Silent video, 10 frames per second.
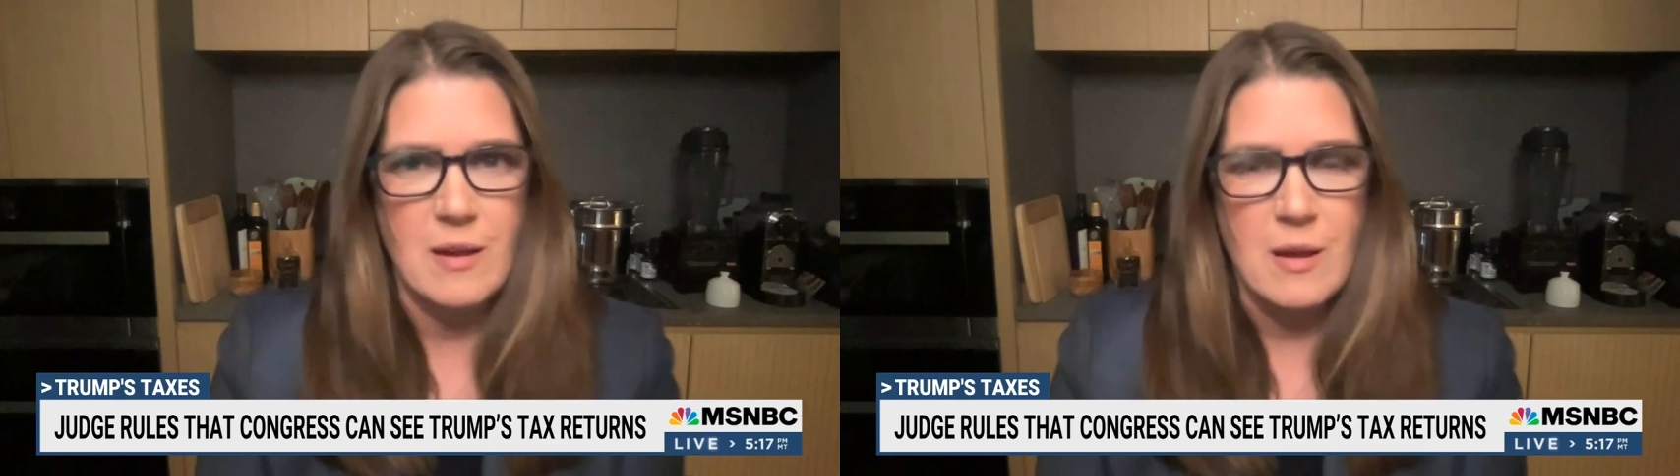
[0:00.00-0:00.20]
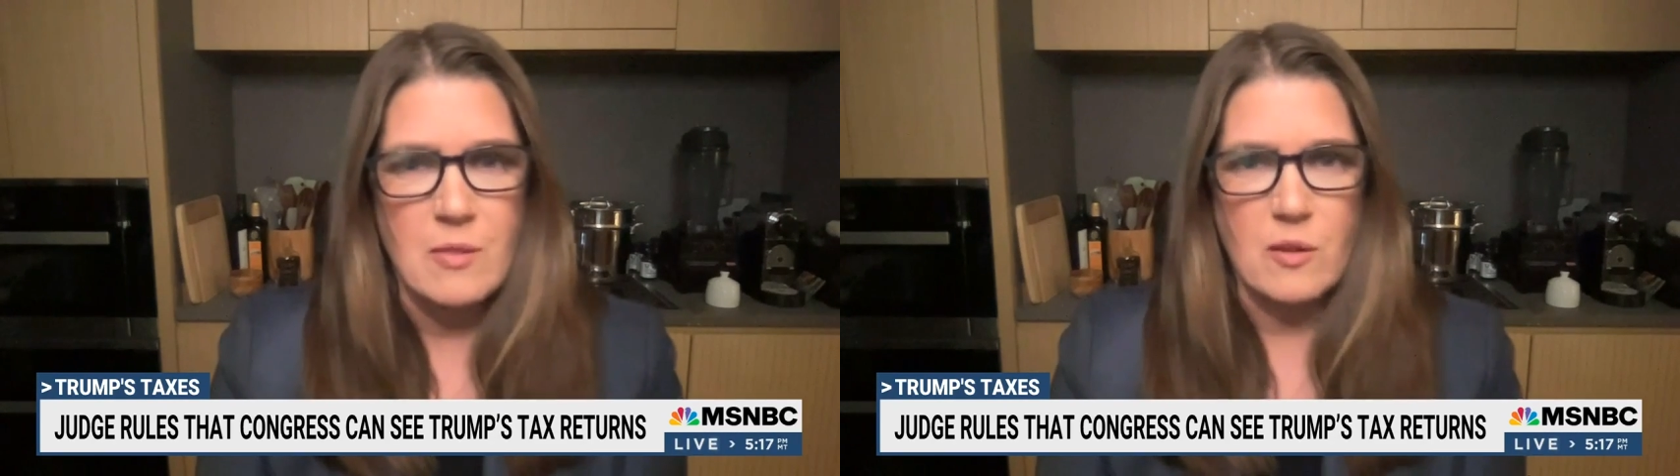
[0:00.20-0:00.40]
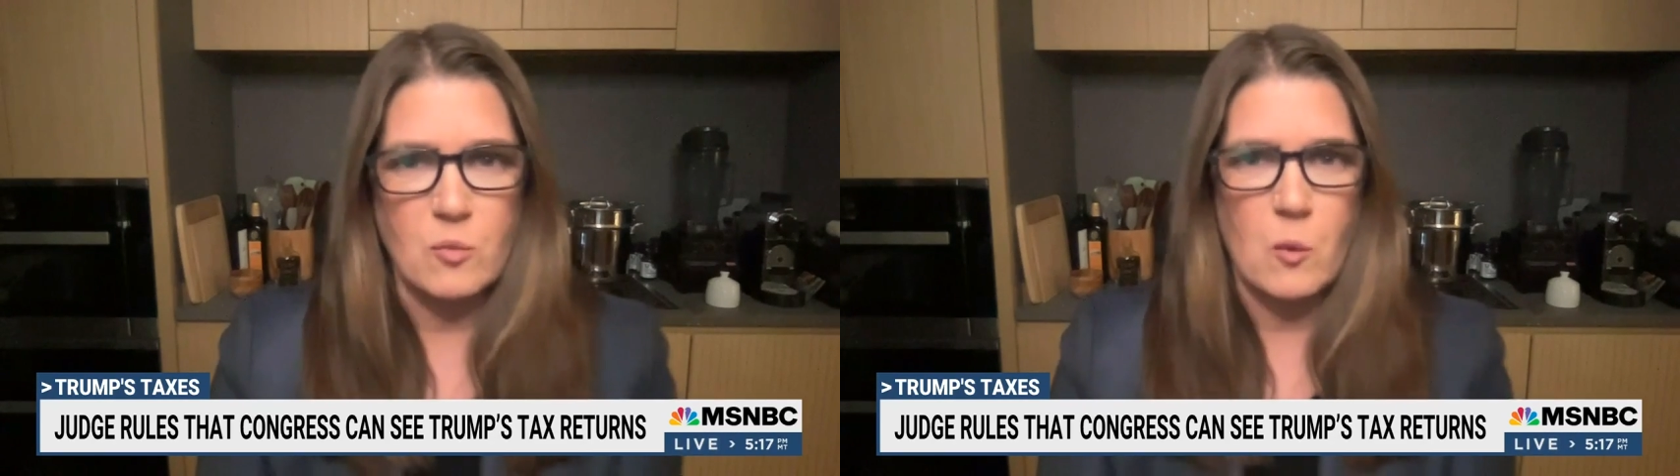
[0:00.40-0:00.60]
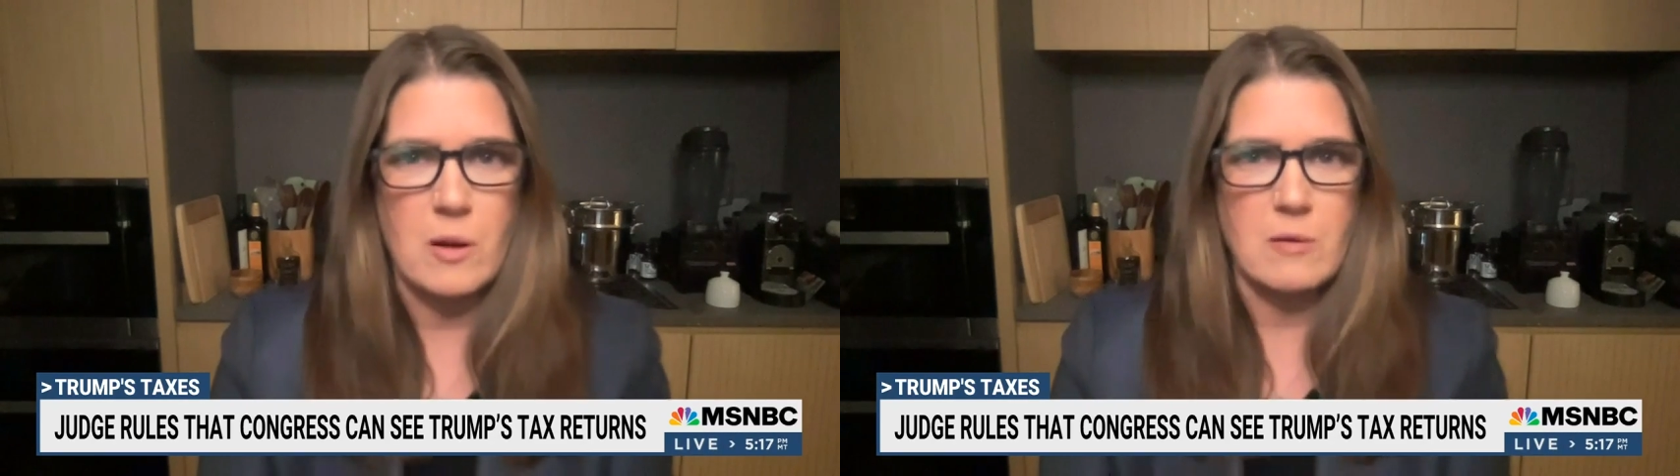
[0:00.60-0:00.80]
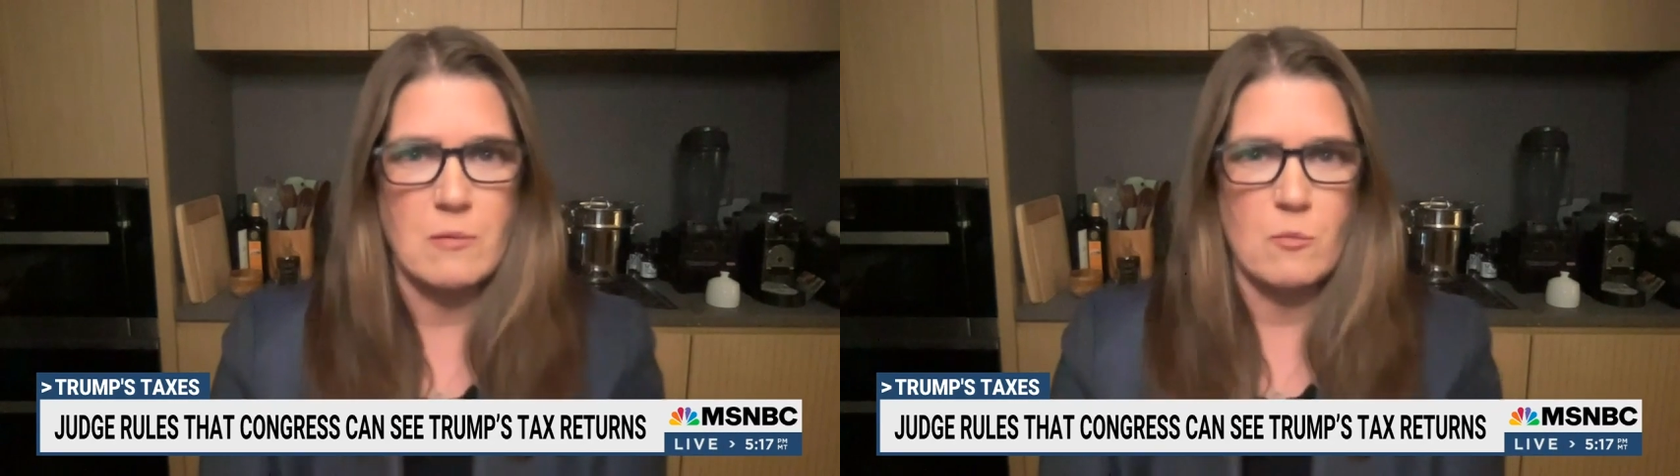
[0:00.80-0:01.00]
this
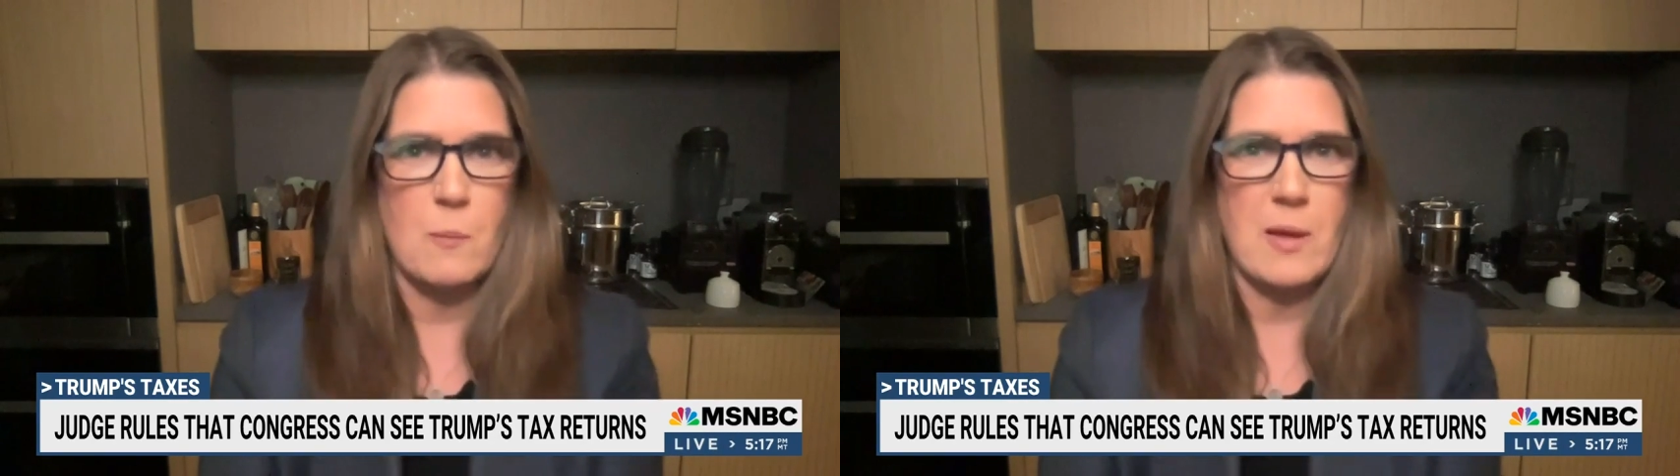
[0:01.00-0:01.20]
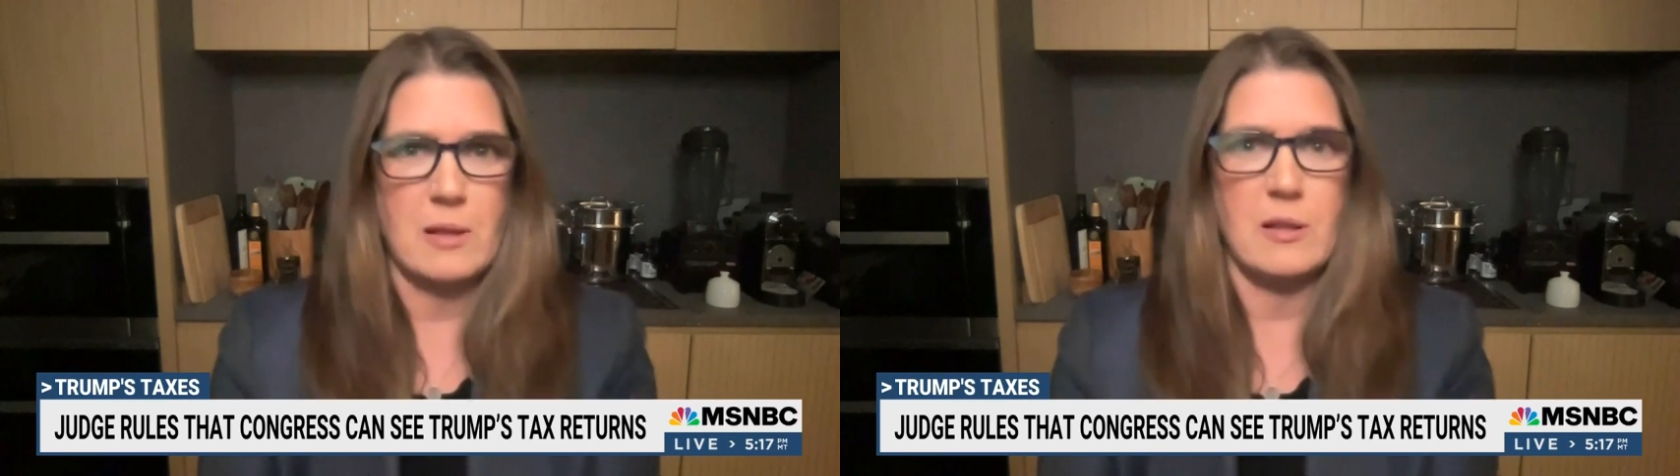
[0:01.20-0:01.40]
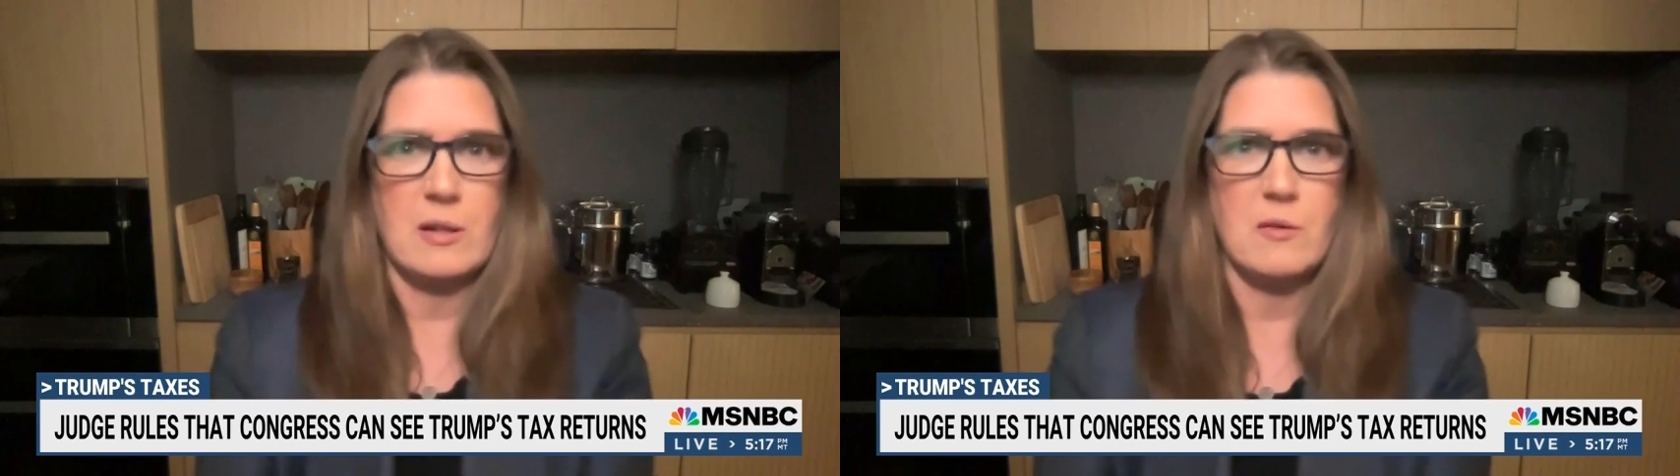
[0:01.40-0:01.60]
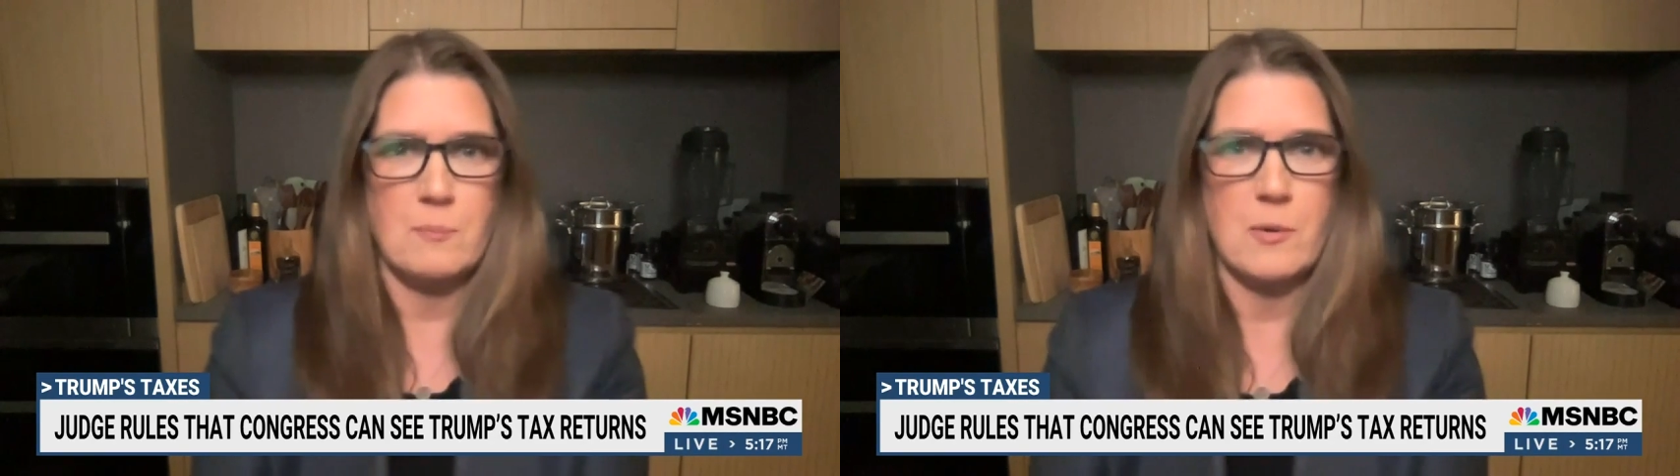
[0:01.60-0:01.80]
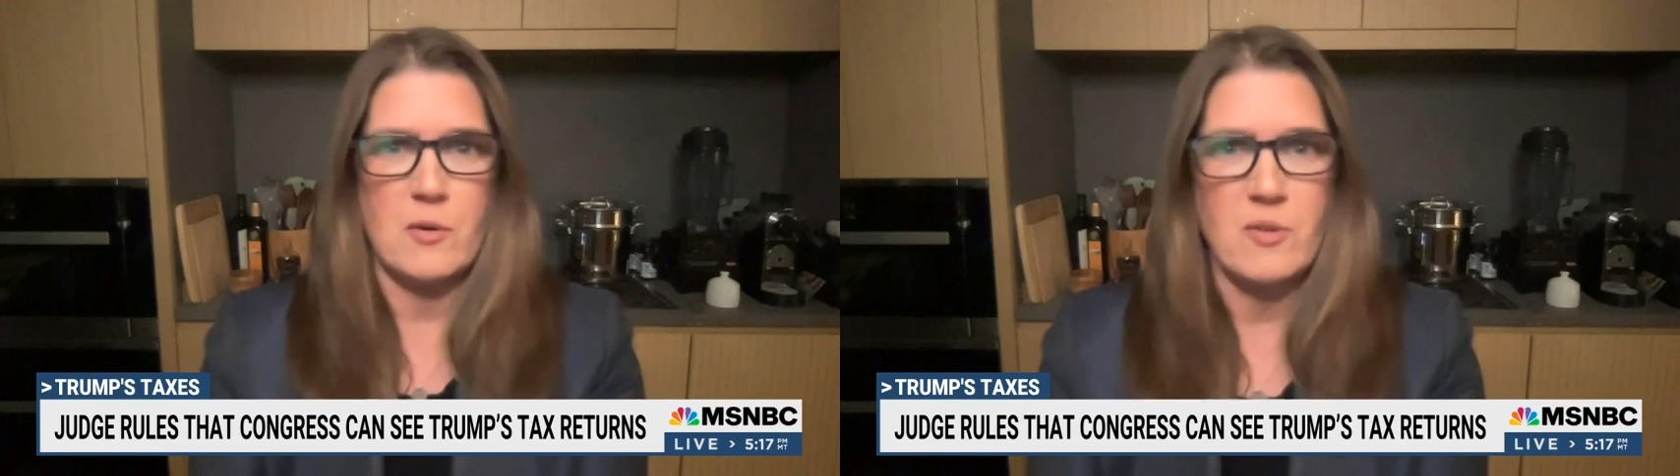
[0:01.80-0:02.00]
one repellent
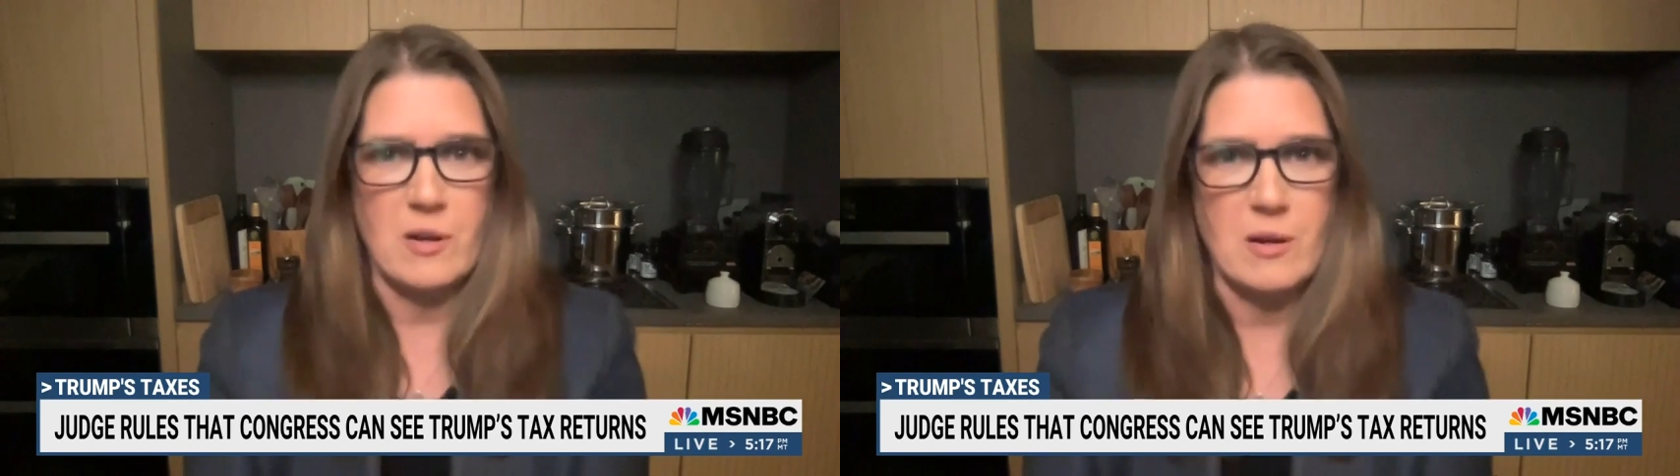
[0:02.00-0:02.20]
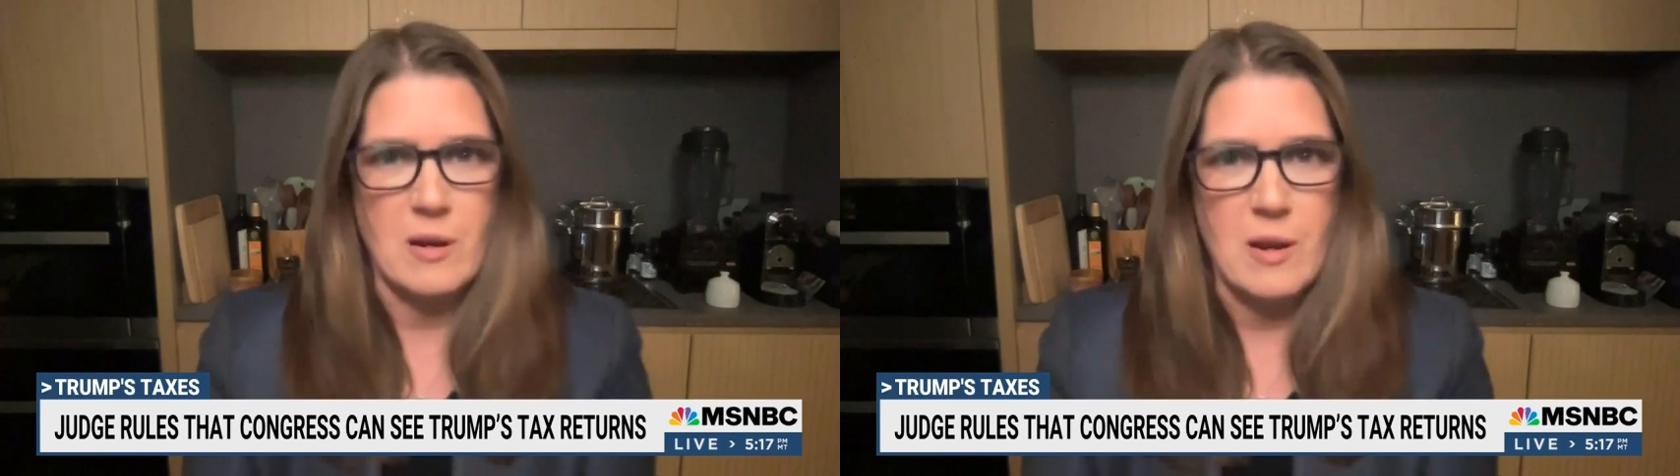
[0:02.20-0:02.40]
person